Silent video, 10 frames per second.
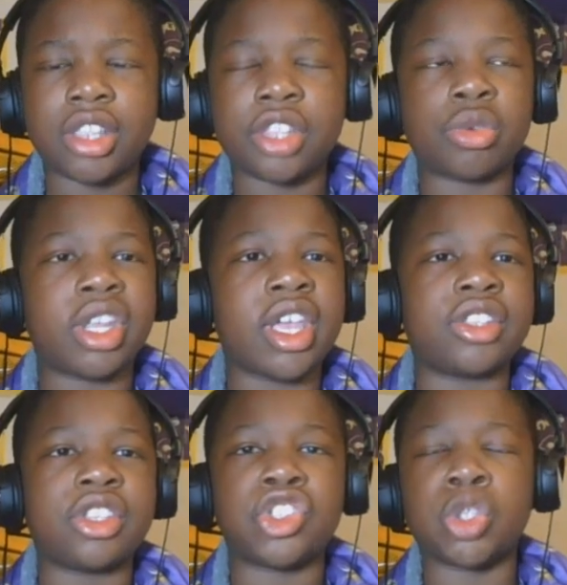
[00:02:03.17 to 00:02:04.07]
in the
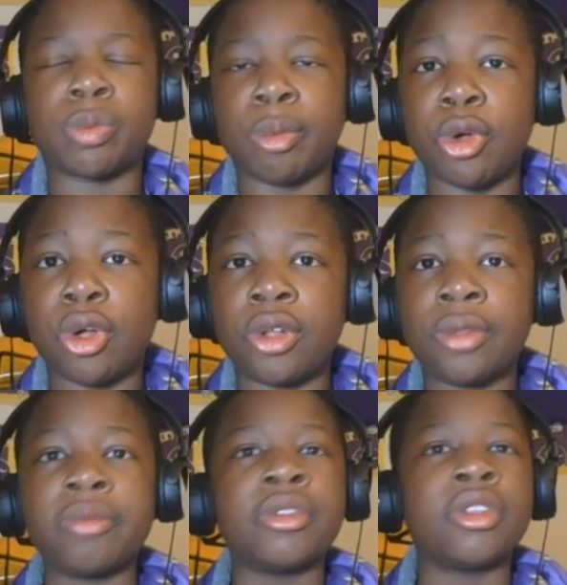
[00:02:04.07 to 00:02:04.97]
2018 Super Bowl.
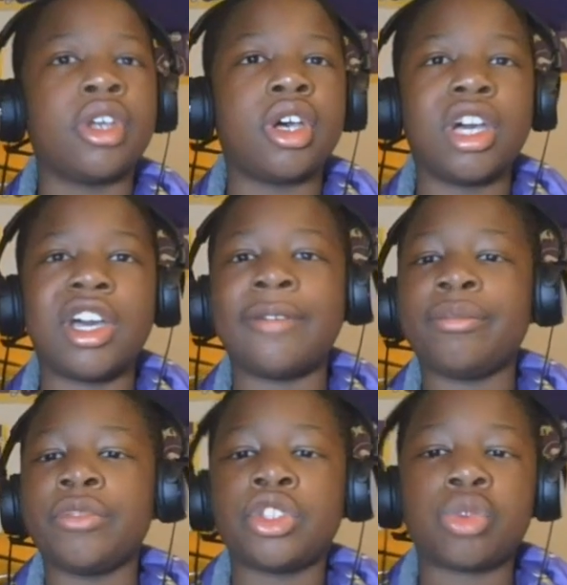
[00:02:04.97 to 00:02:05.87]

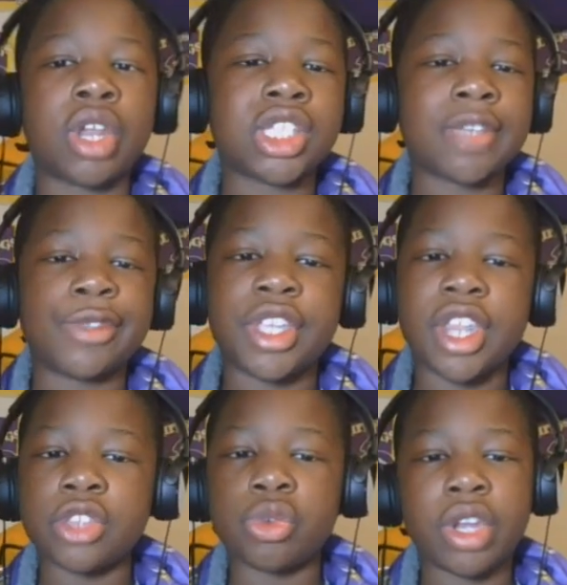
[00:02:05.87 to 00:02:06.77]
2017
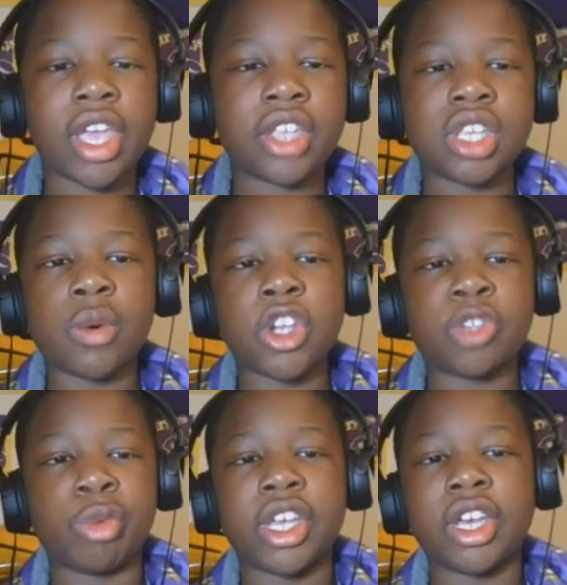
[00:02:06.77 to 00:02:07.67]
and 2018 were his
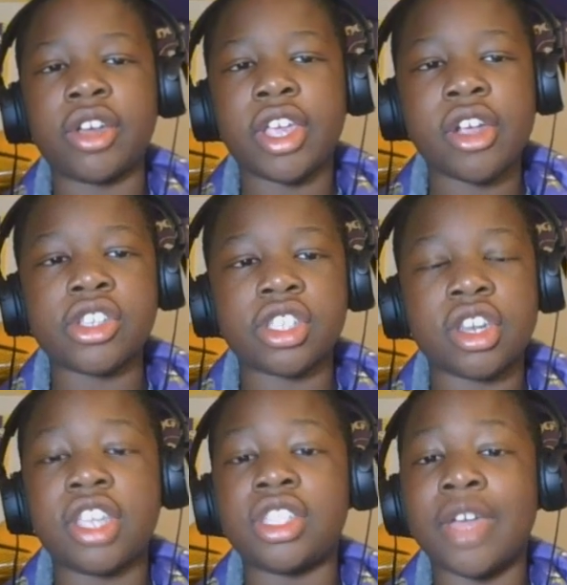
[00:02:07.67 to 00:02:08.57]
breakout years,
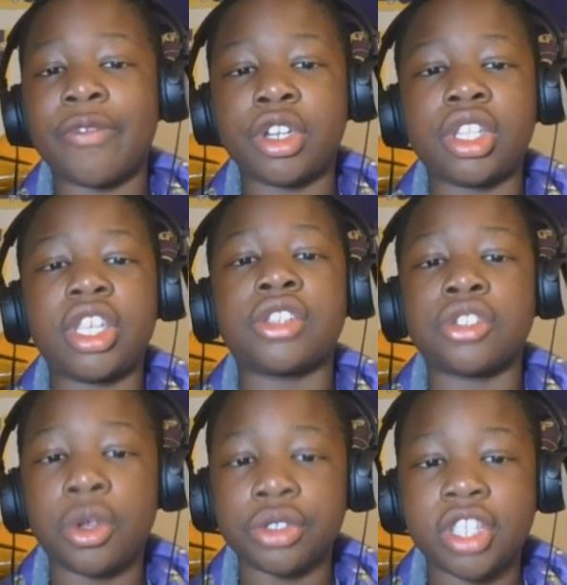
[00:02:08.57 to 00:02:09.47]
and he definitely
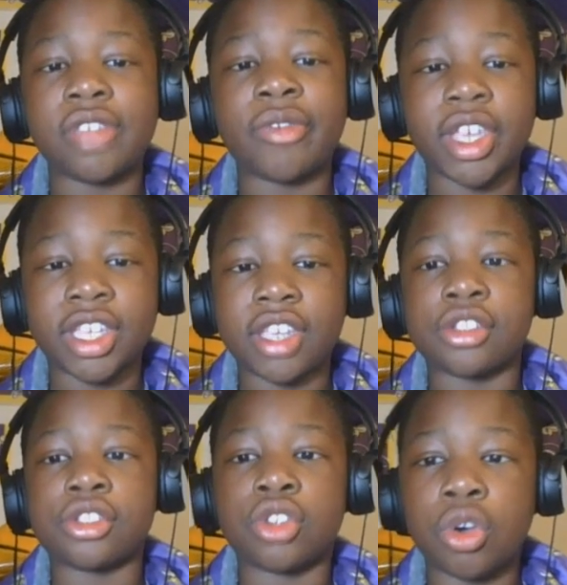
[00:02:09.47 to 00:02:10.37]
assaulted the
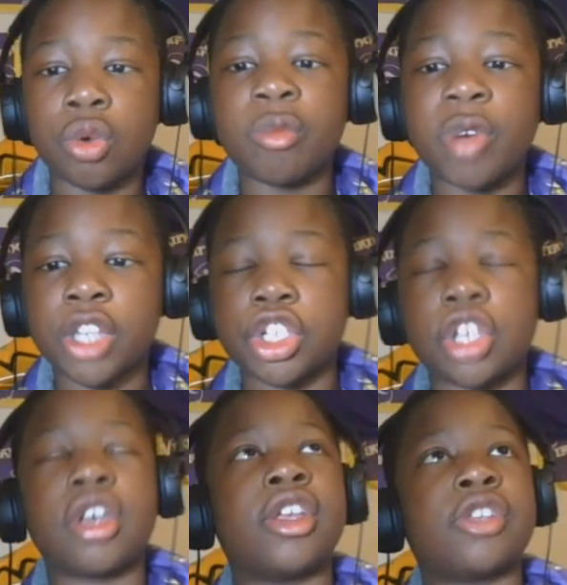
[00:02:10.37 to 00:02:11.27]
Vikings so much,
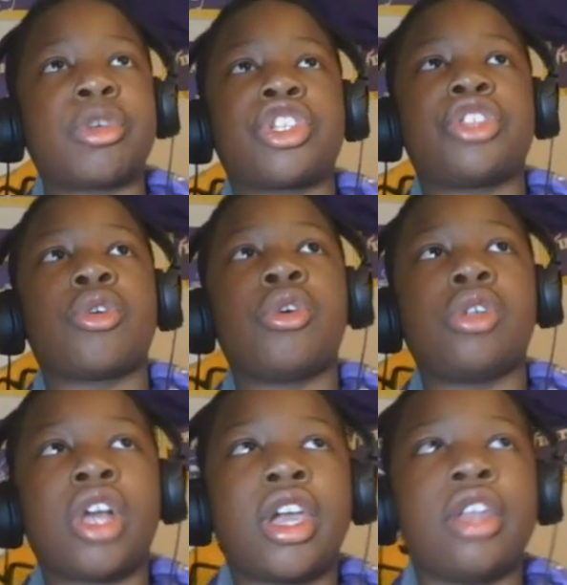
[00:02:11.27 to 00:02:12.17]
especially their
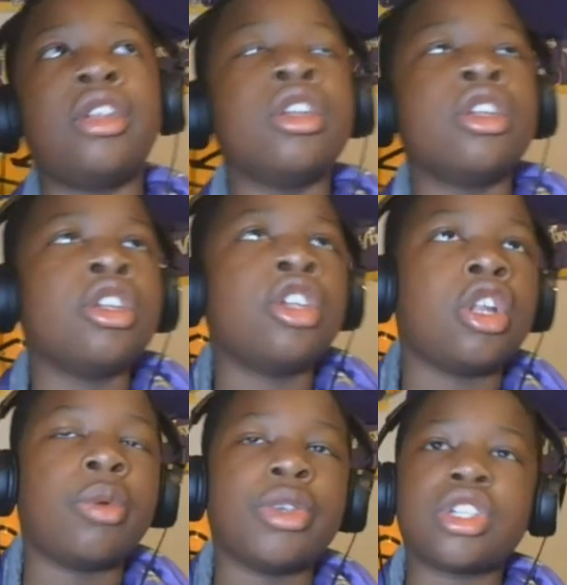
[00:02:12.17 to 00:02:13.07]
O-line. You
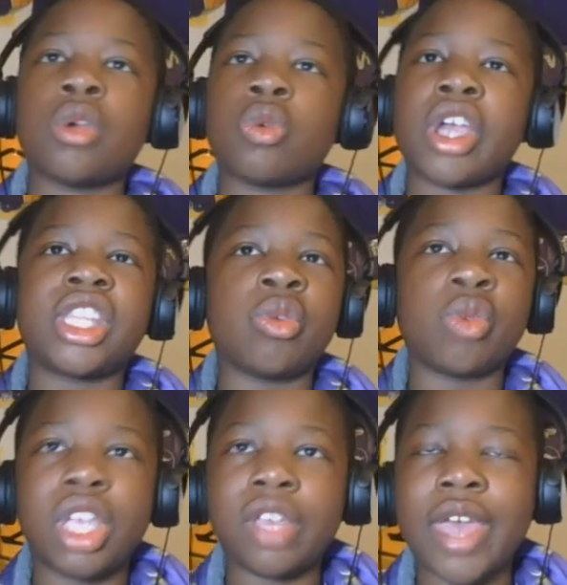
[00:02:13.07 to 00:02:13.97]
know, we saw Riley
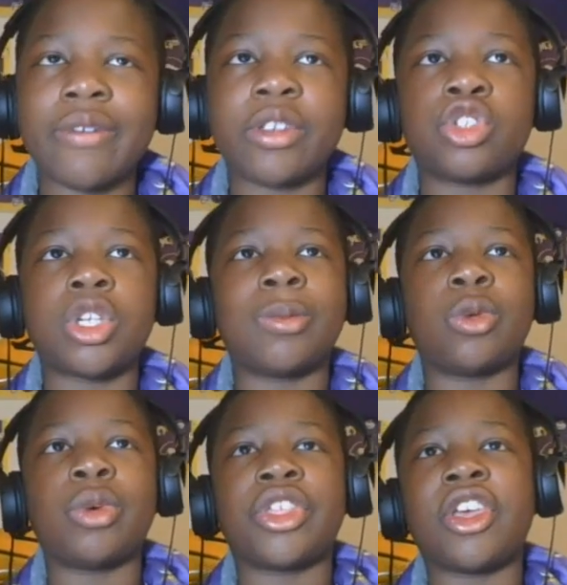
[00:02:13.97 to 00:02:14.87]
Reiff having trouble
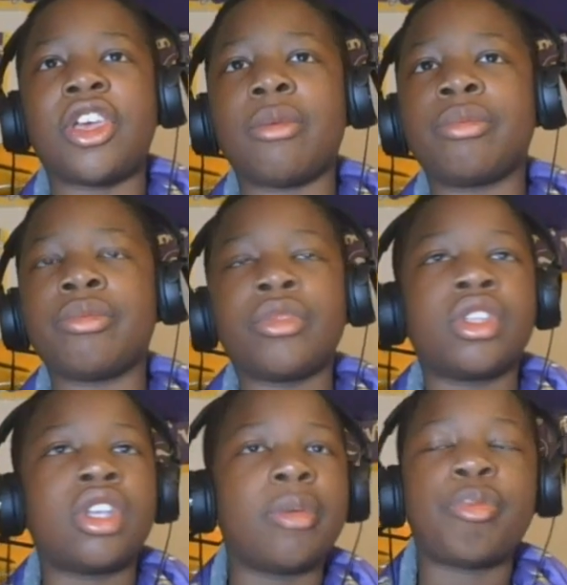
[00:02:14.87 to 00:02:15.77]
with him,
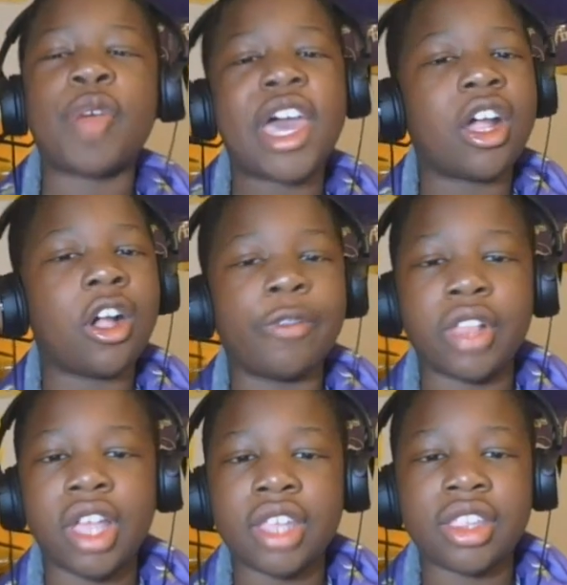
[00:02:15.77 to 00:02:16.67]
Pat
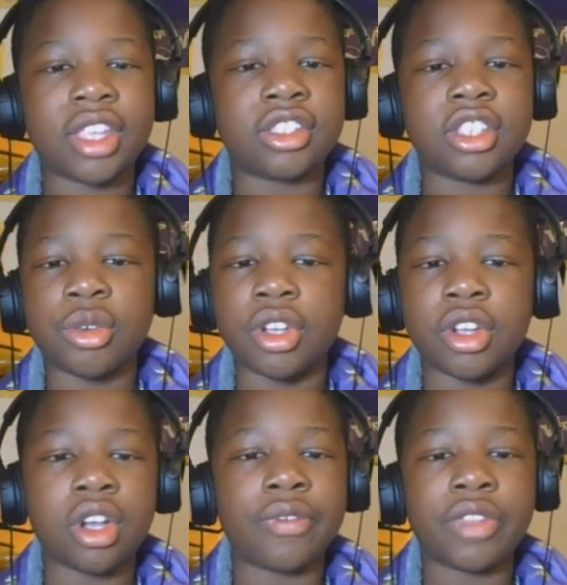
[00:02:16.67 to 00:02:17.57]
Elflein, the
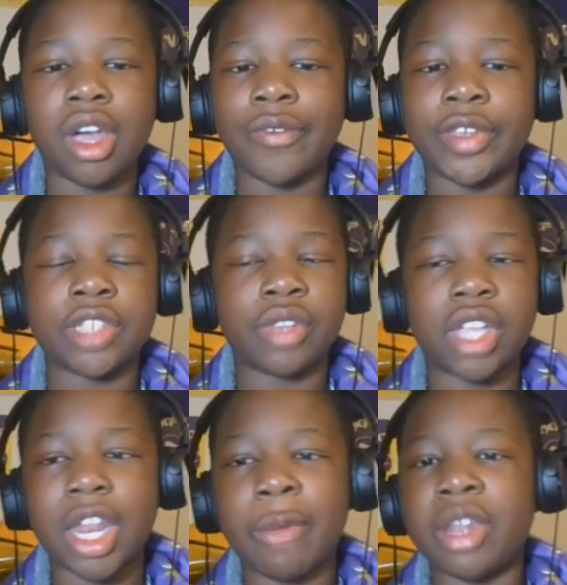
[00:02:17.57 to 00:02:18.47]
interior of the offensive
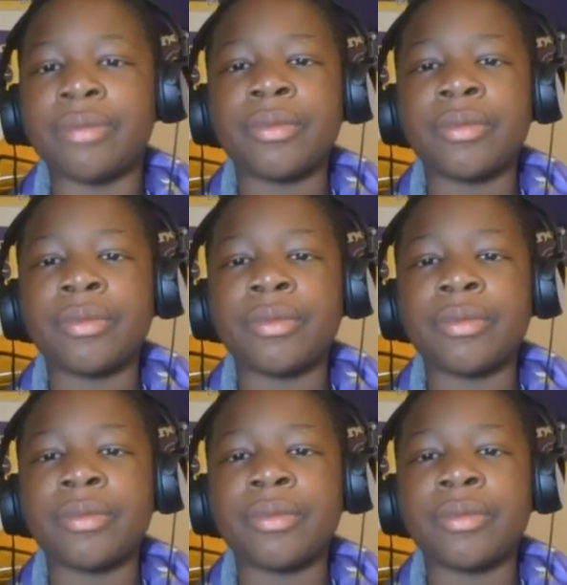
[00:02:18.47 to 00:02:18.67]
line. I mean,